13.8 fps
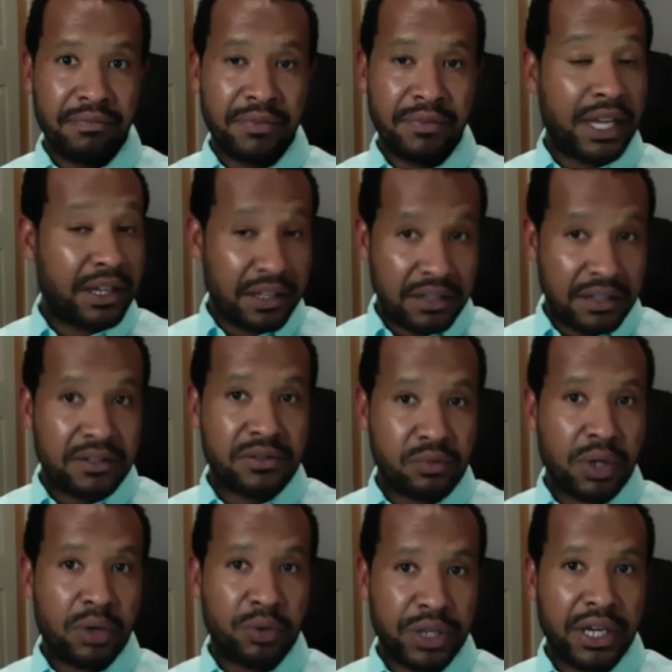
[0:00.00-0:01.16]
That is
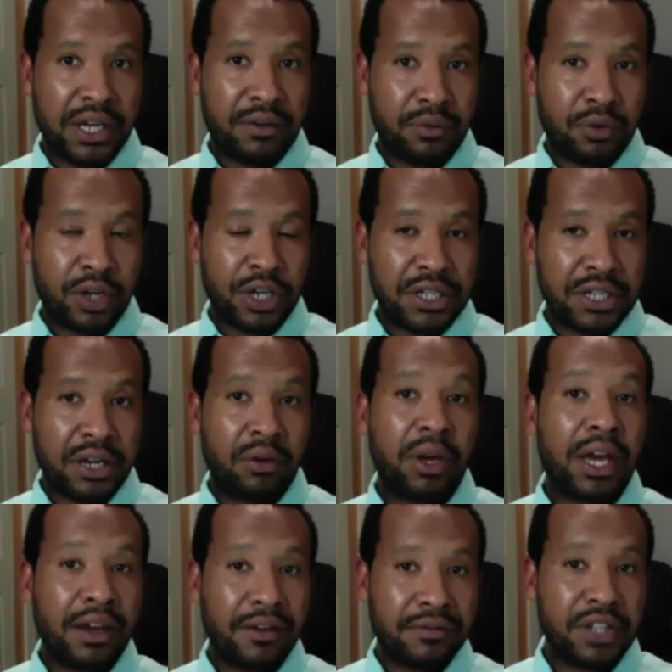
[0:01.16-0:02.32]
what we have right now.
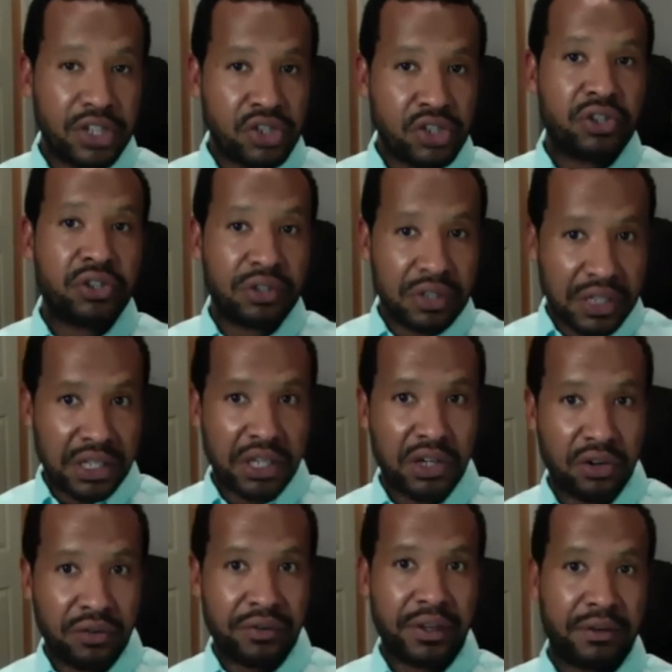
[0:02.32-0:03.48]
Have nature take care
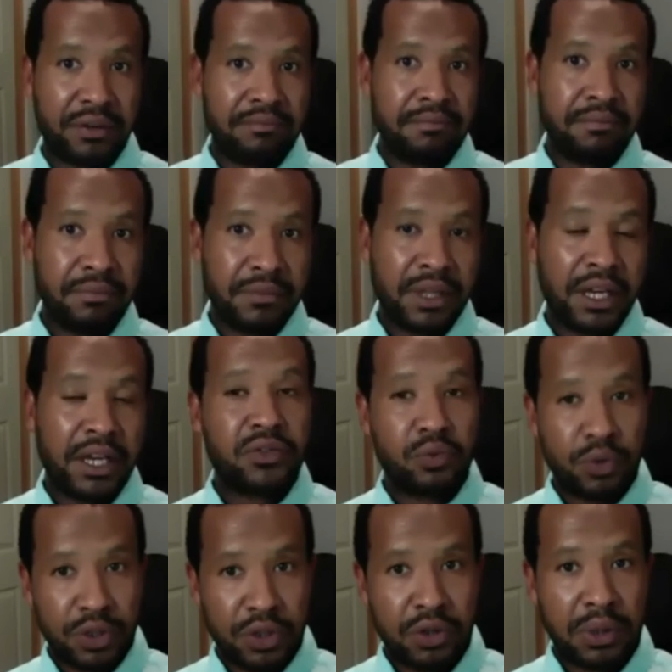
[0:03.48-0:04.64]
of it as
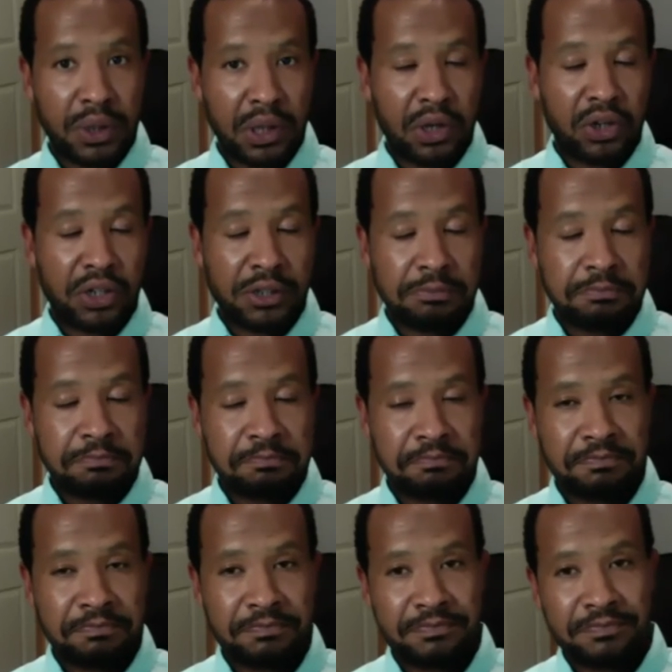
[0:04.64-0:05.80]
we go along.
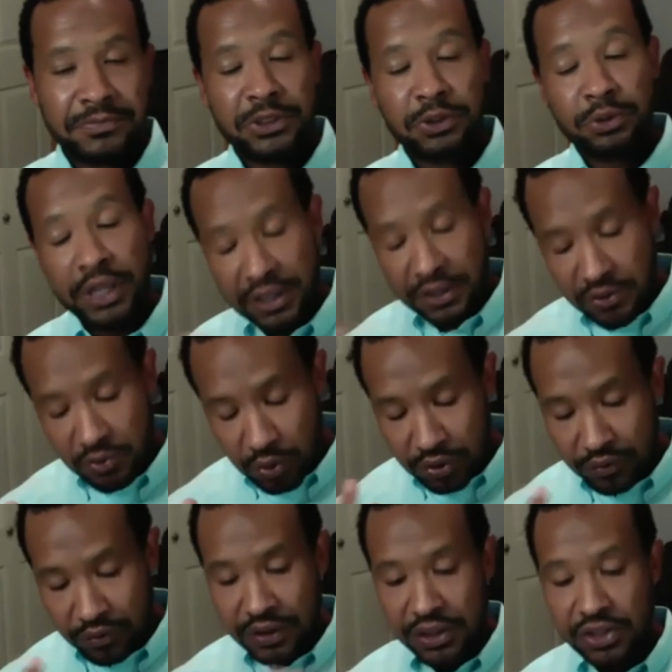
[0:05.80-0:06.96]
So that is one
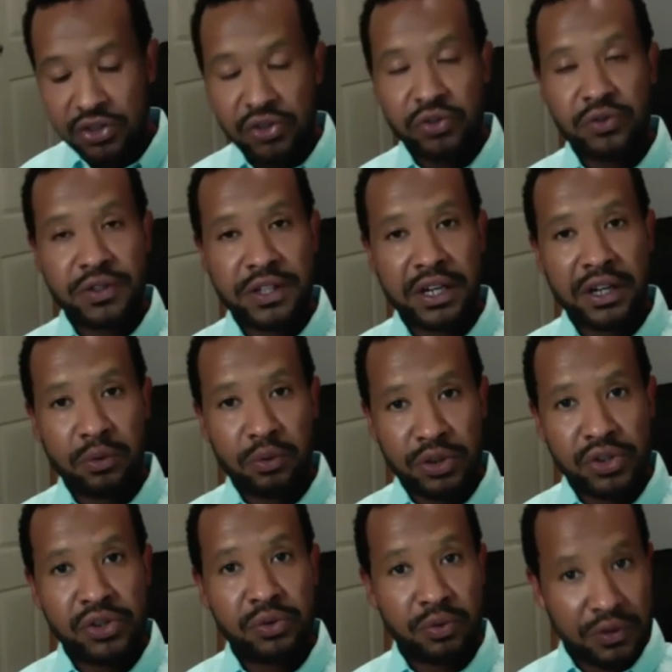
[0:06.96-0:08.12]
of the issues that I
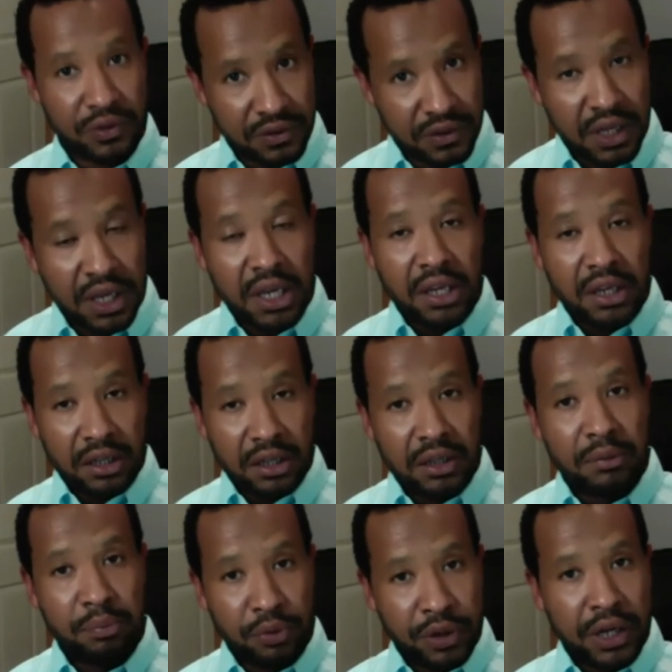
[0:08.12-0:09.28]
wish it was
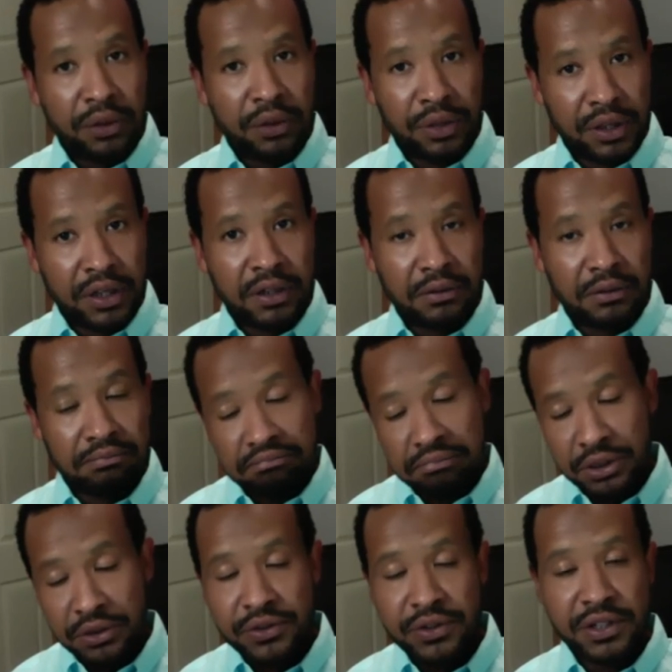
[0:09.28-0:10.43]
put out there,
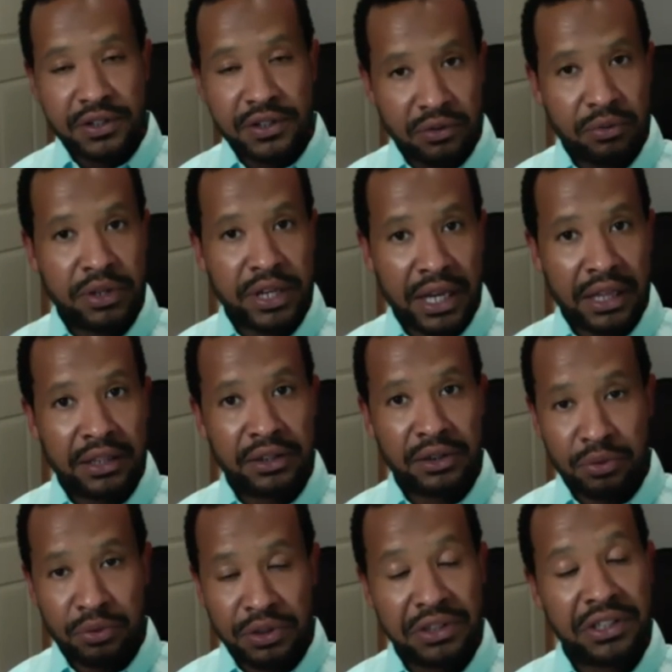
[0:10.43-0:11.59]
because there is a reality
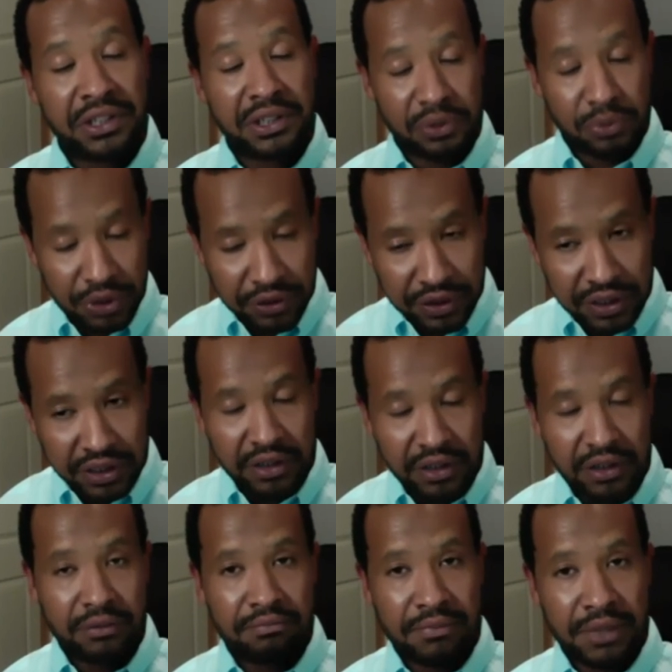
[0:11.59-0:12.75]
we're dealing with
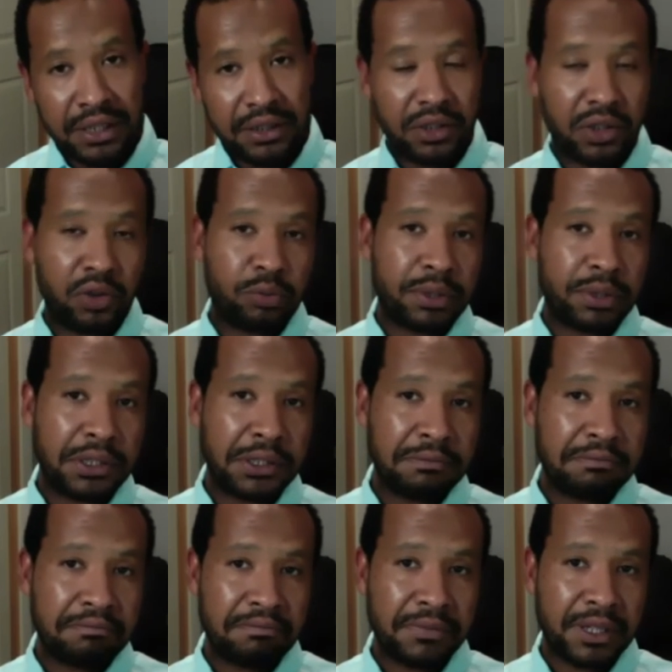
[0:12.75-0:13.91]
here and globally.
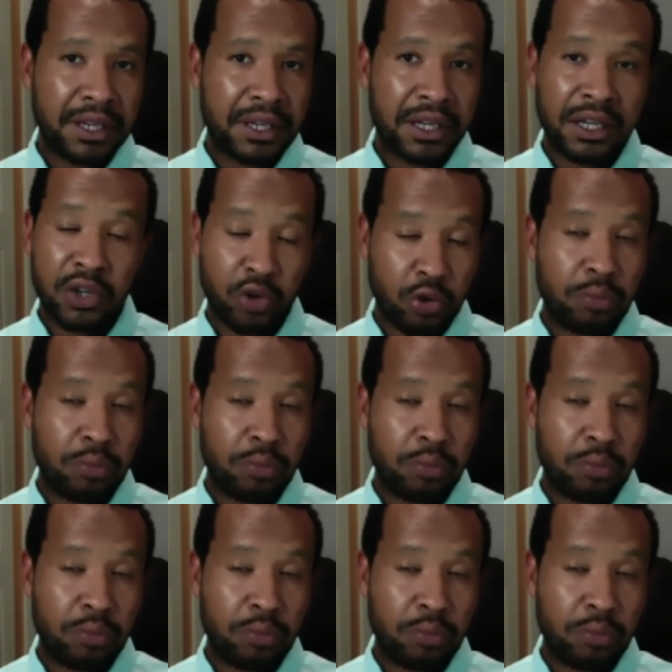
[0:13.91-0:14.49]
And I